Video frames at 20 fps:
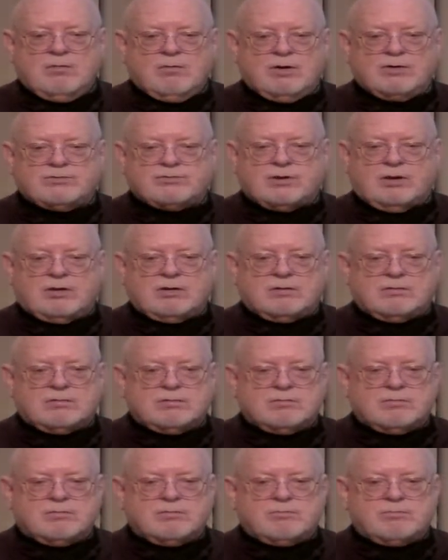was a
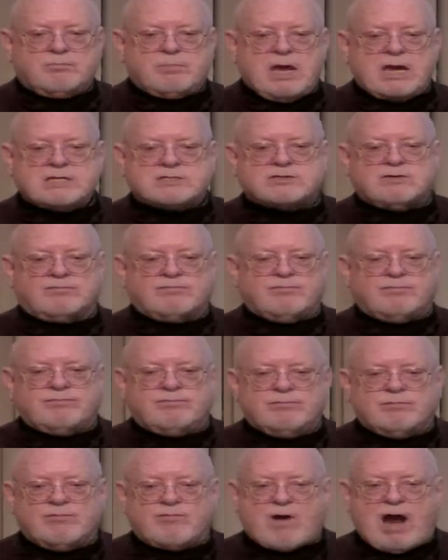piece of
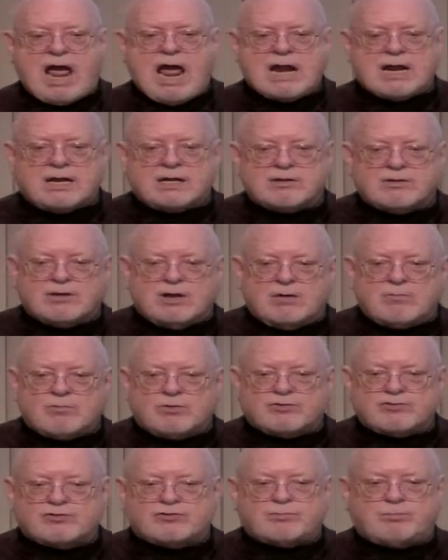granite that
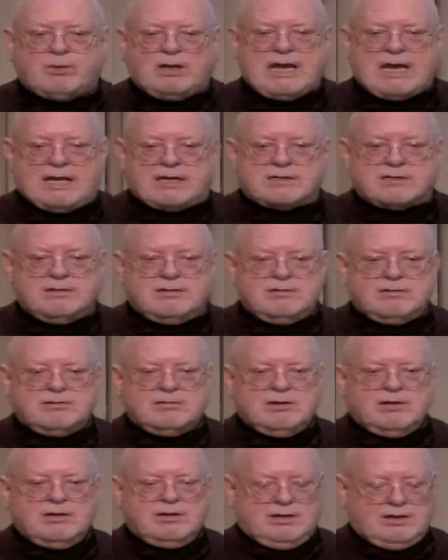was split
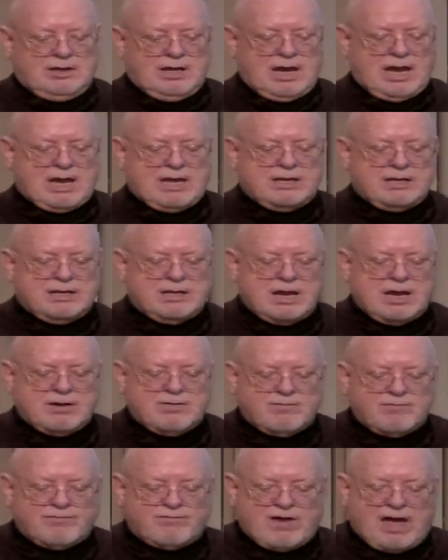and
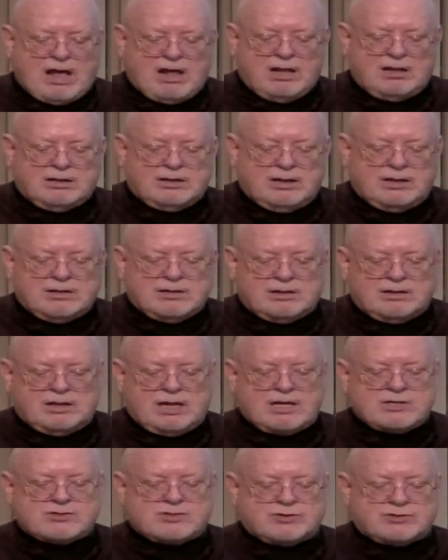then fell, and the
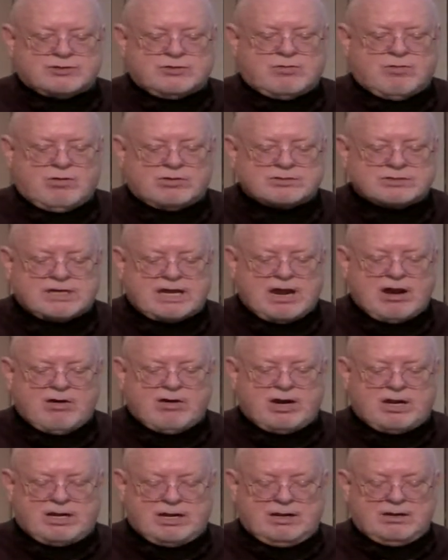glaciers, of course,
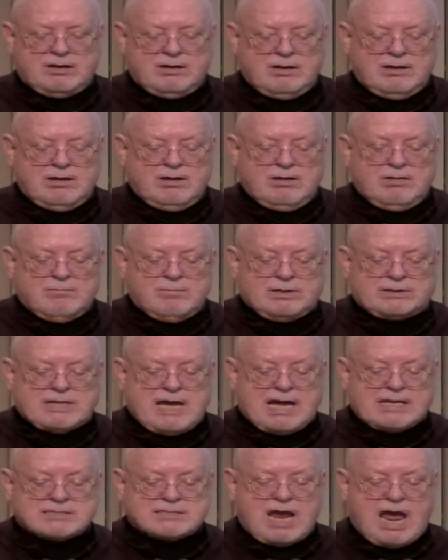carried it. But
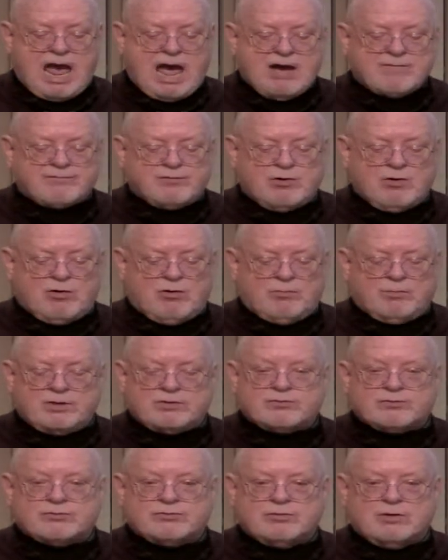that's Half Dome.
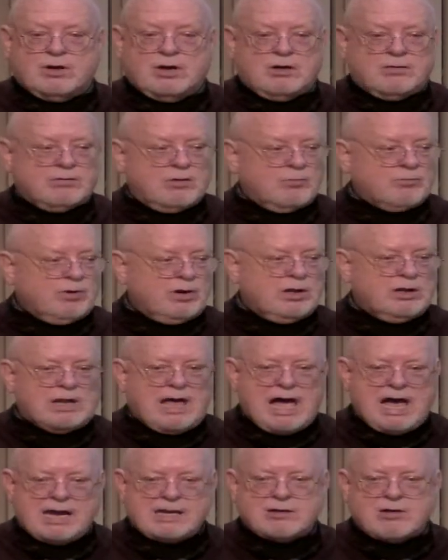It's a
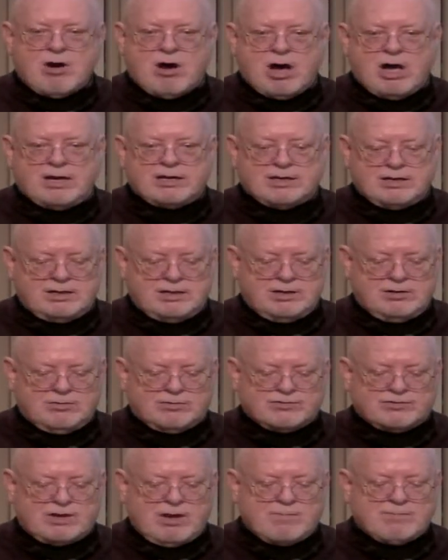real icon in
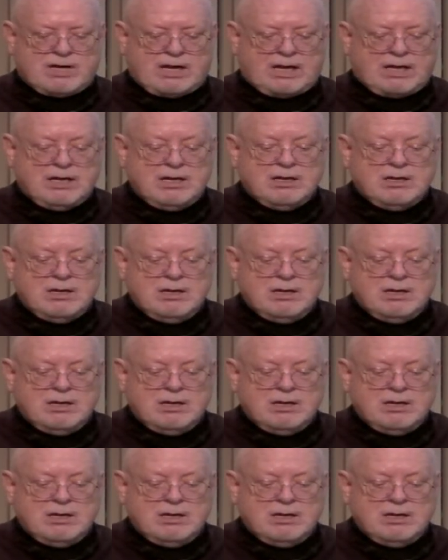Yosemite.